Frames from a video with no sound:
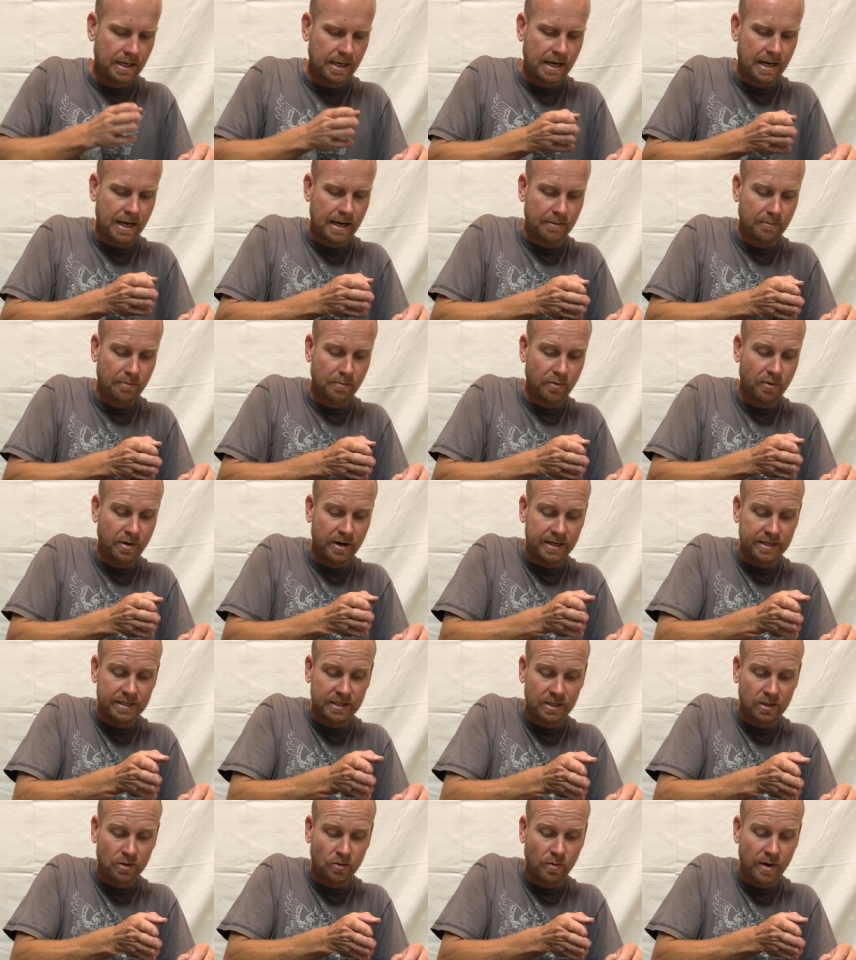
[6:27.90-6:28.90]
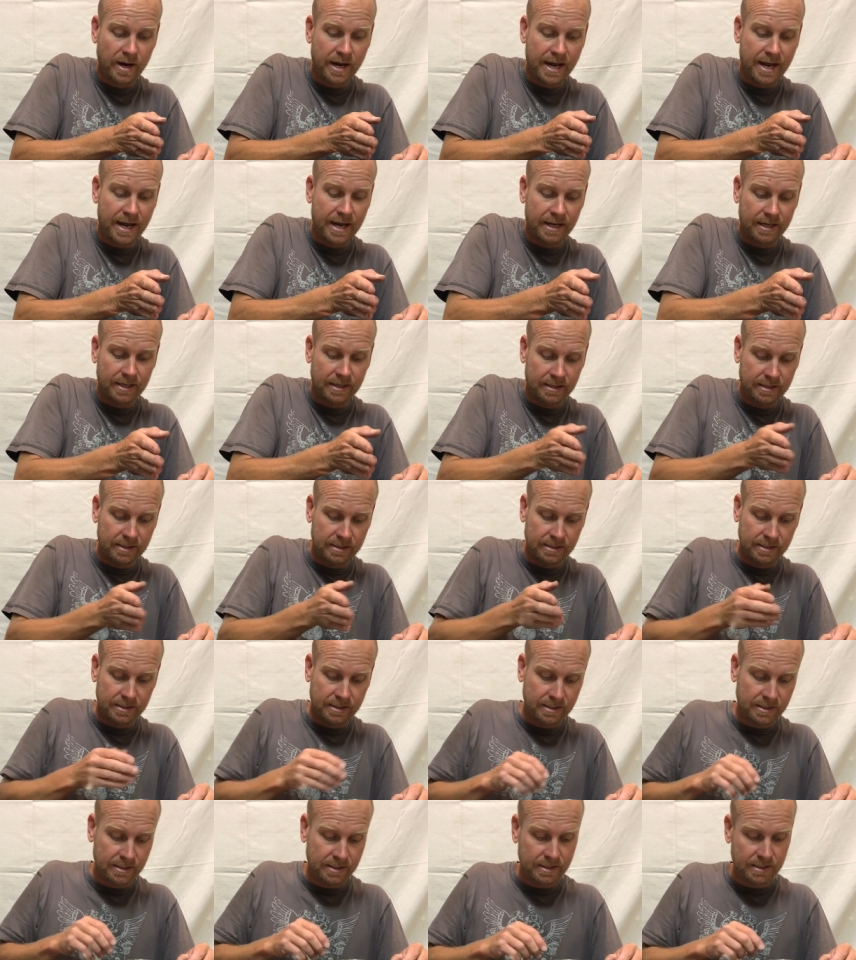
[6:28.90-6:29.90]
and pretty square
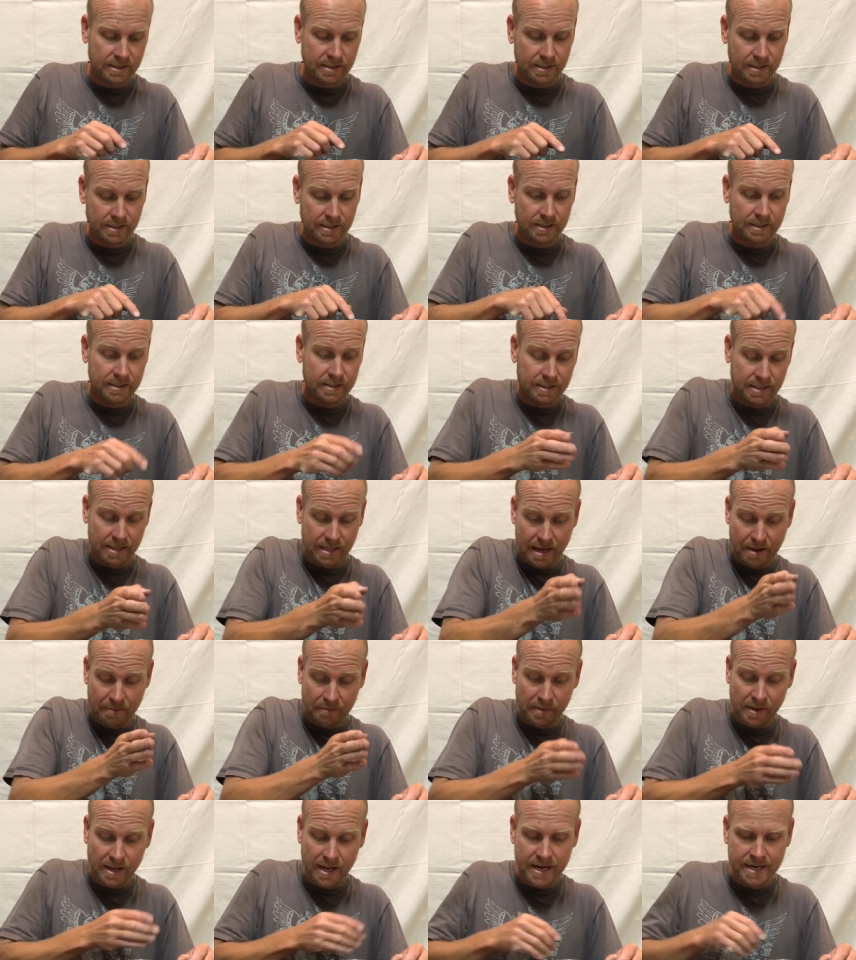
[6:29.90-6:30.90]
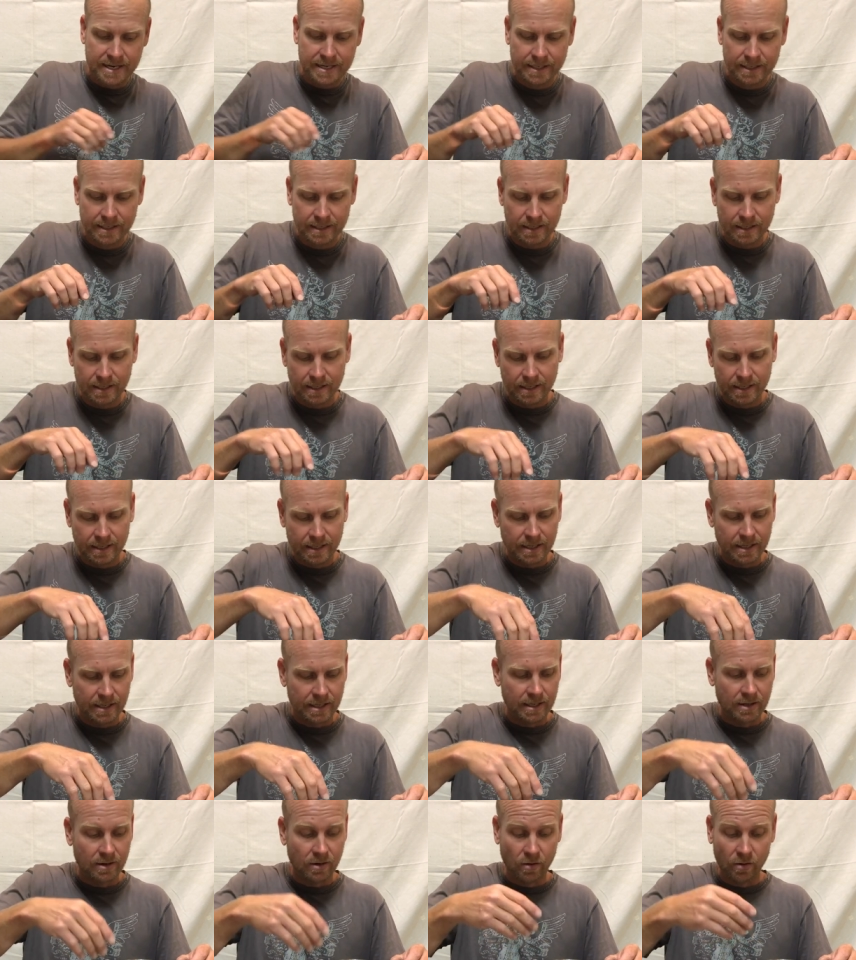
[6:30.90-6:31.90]
to that blade.
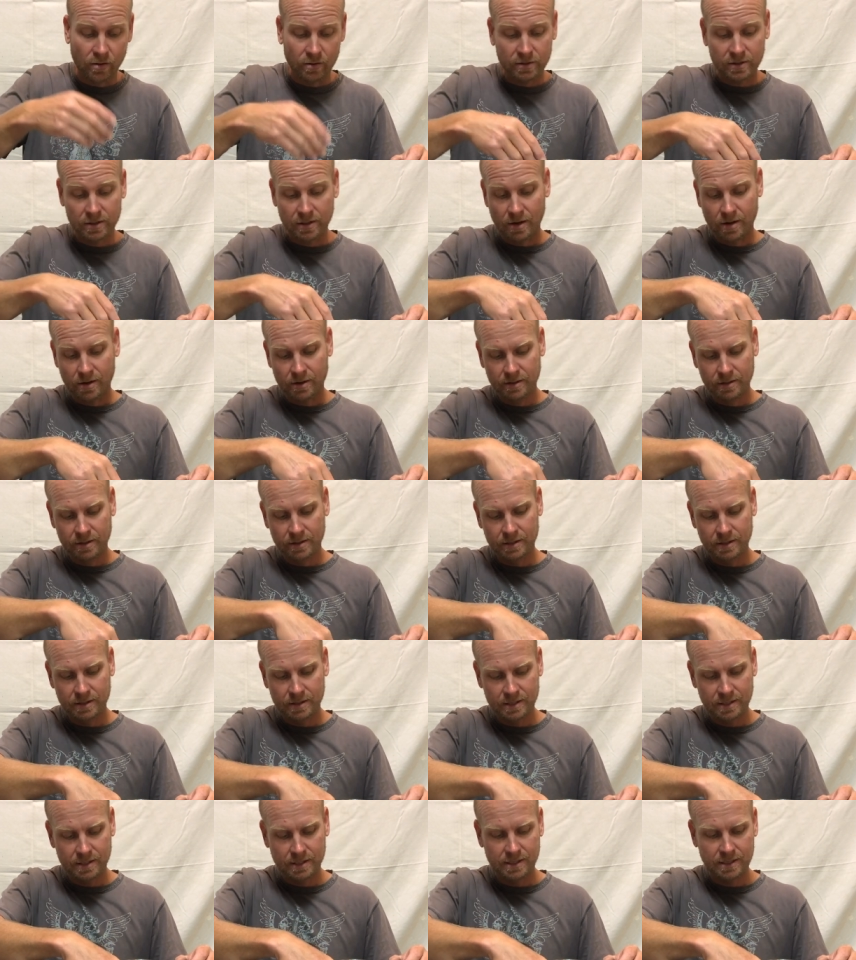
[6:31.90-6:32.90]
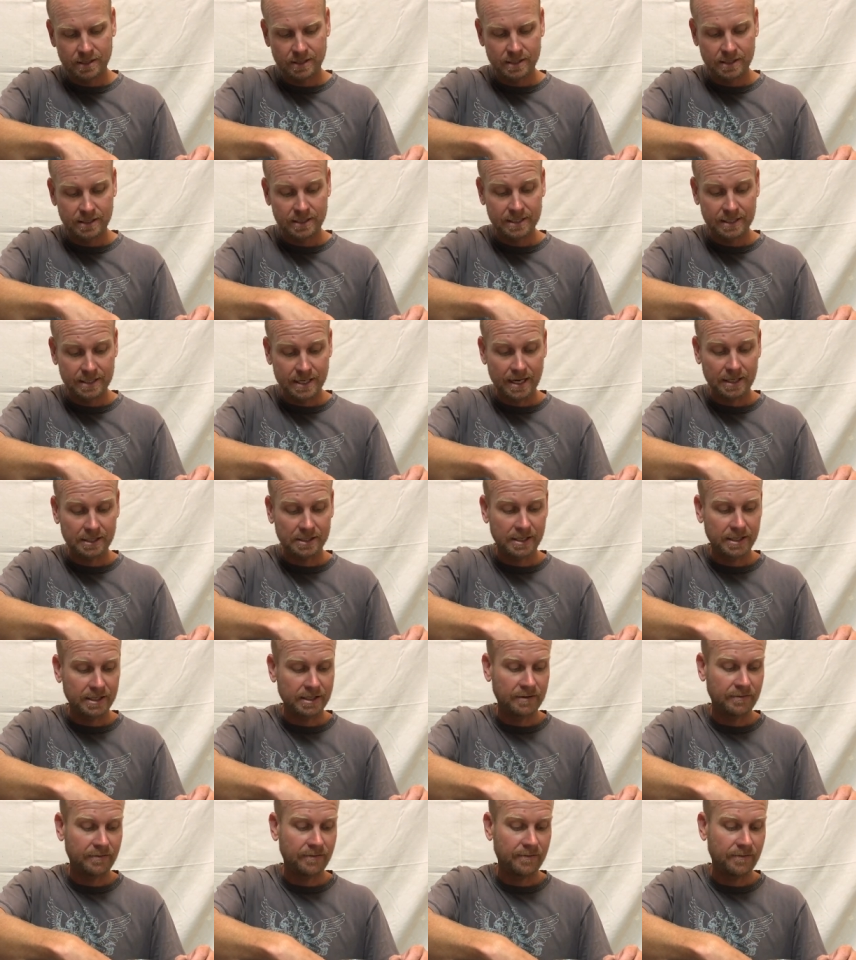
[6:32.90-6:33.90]
Also,
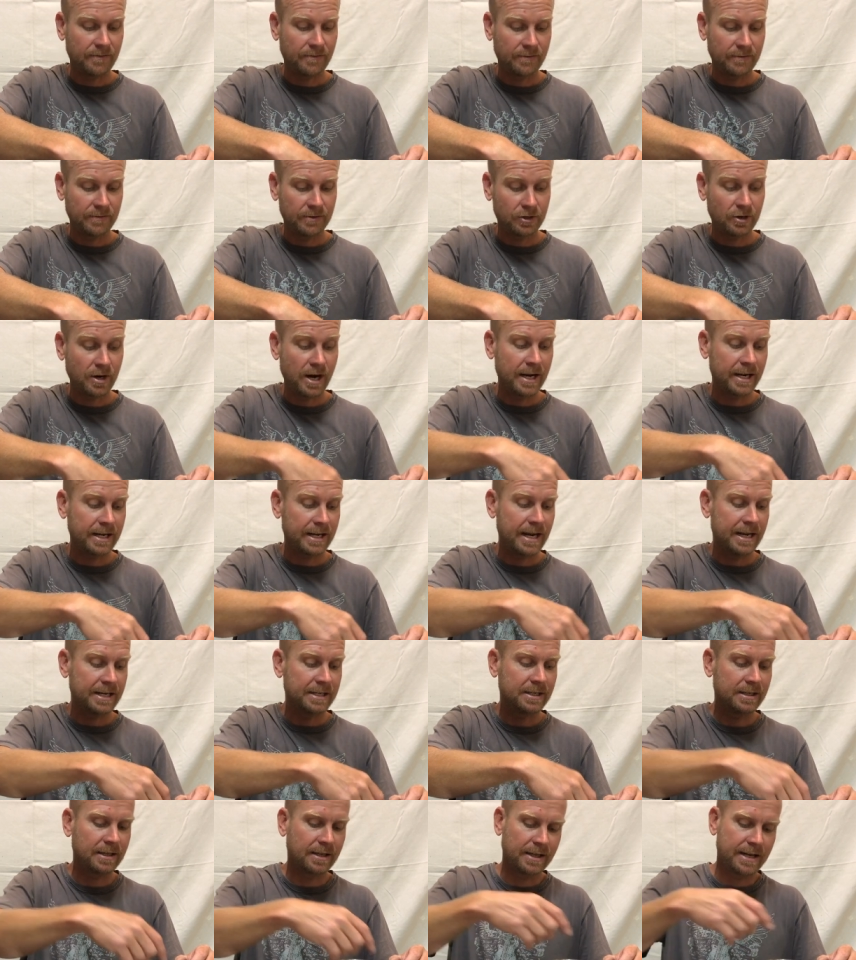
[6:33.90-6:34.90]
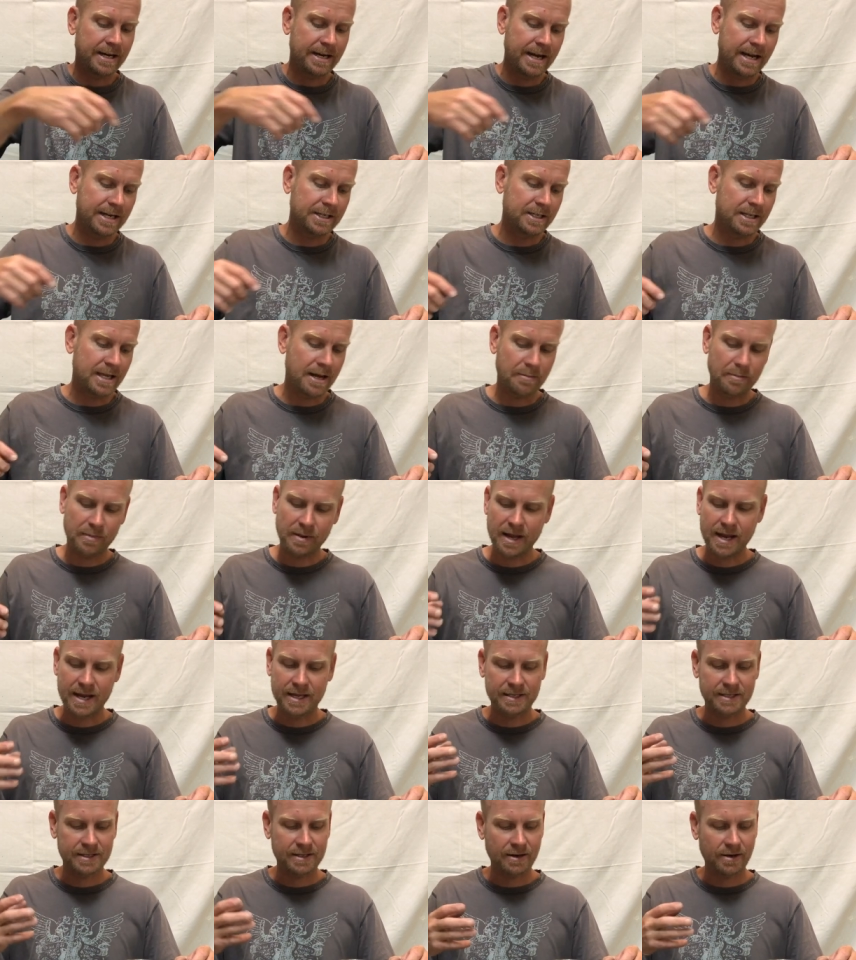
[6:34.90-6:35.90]
touching the trailing edge and the leading edge of that
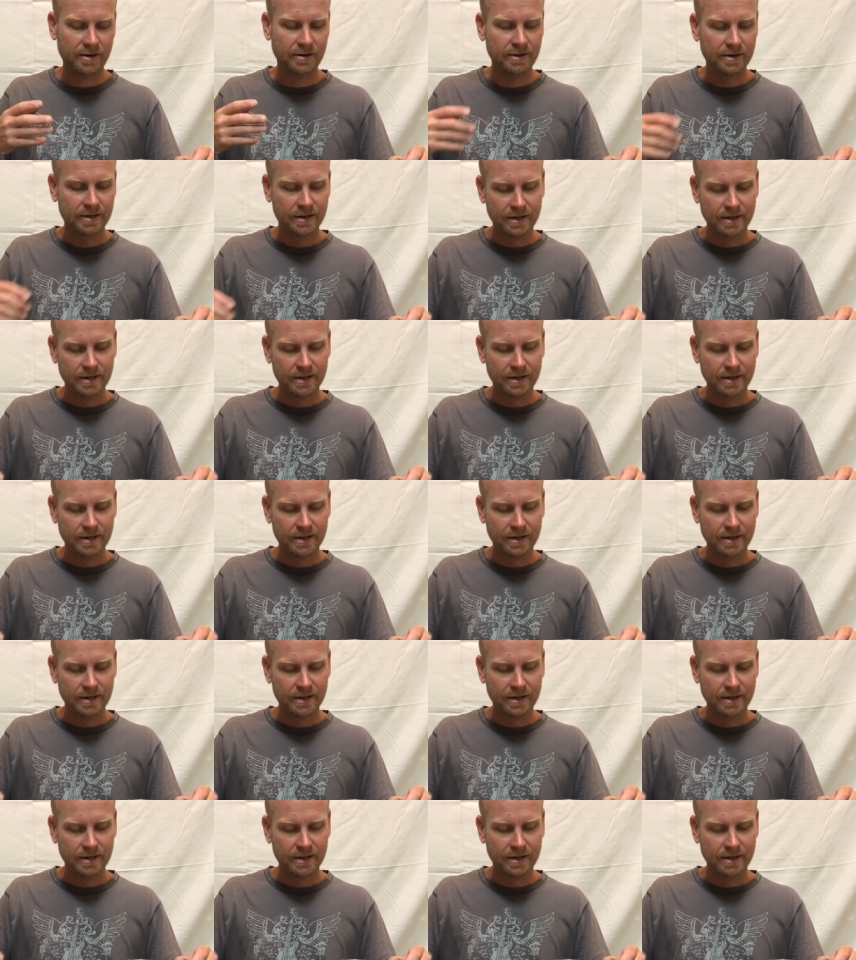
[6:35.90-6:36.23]
blade. So